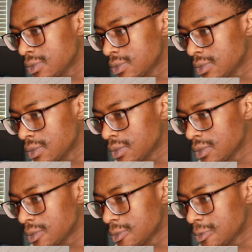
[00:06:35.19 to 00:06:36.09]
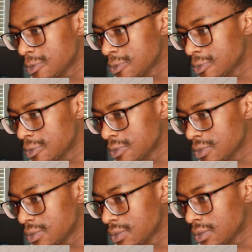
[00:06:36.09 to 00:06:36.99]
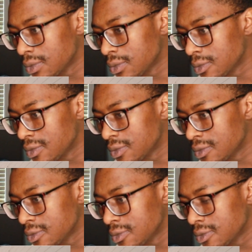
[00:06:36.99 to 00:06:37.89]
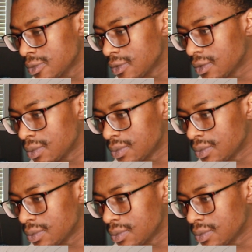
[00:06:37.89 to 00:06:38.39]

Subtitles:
The person shown says nothing.